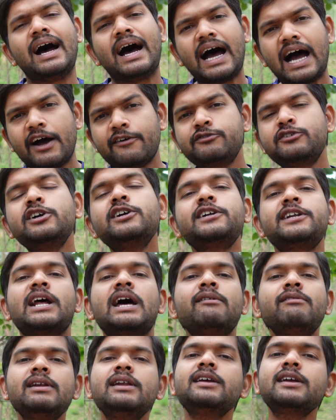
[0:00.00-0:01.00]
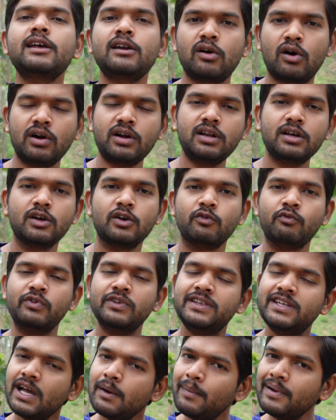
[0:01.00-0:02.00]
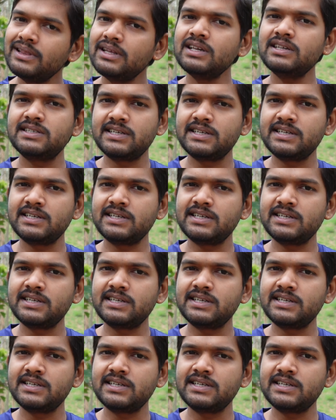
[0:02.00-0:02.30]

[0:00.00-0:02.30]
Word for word: After traveling a lot, Vidyapati